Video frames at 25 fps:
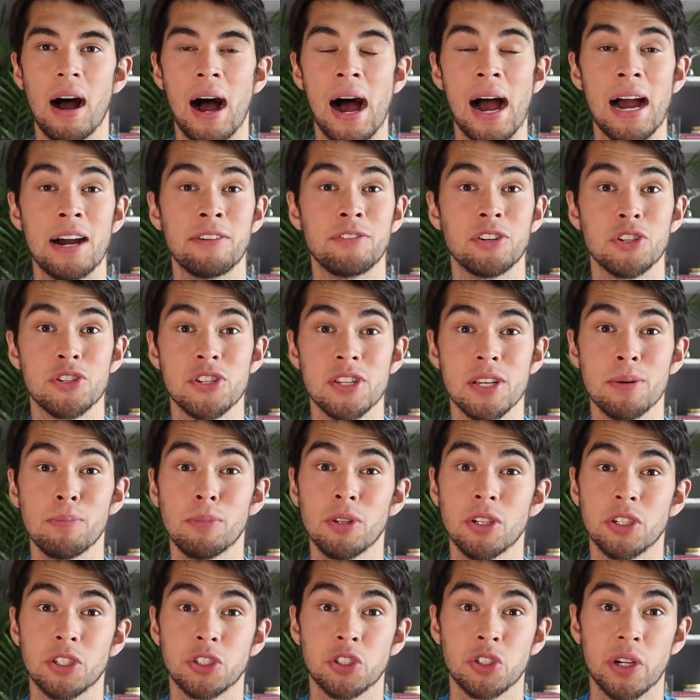I have a
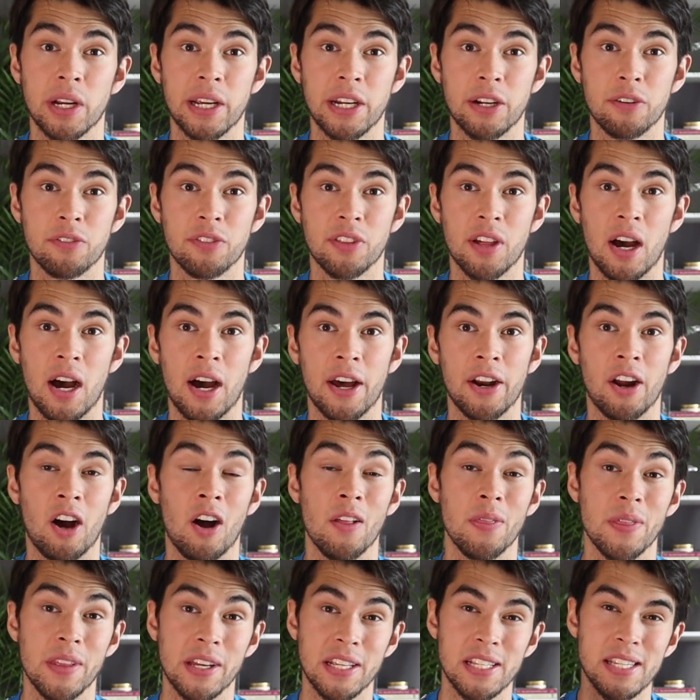similar train of thought
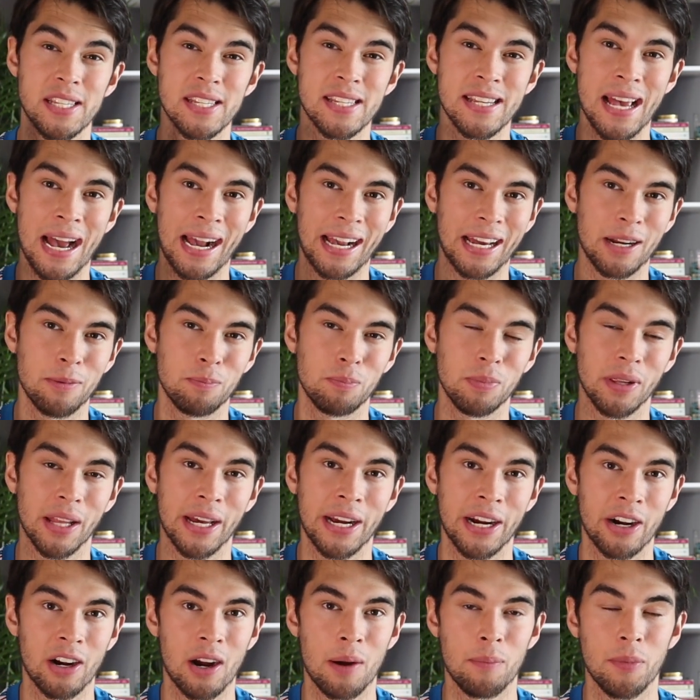on the second
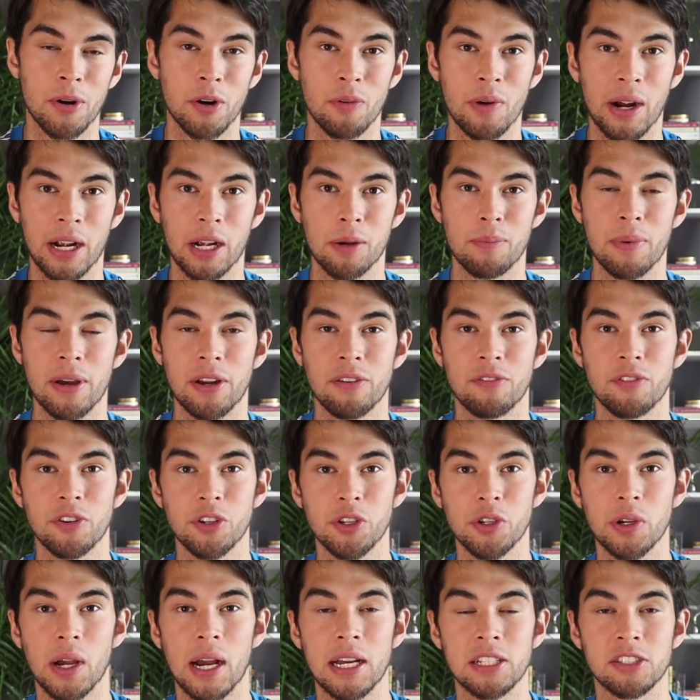player I'm going to recommend
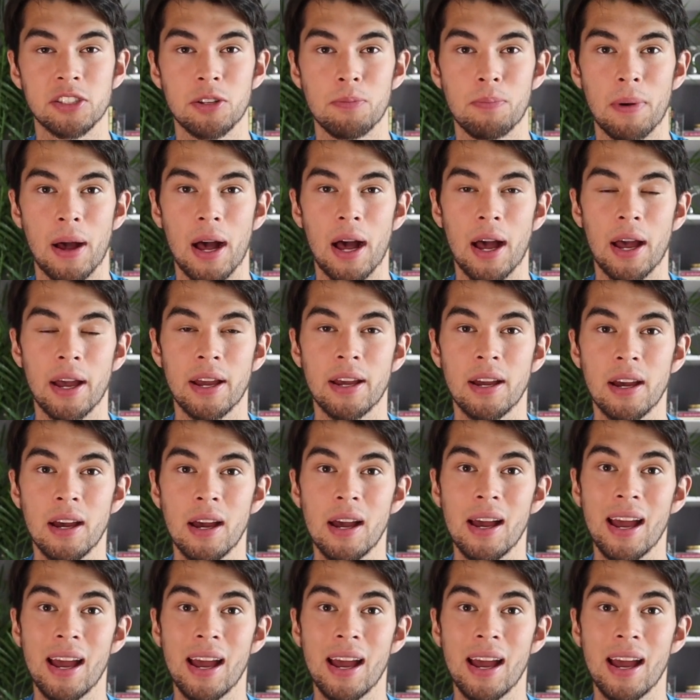for you guys to buy.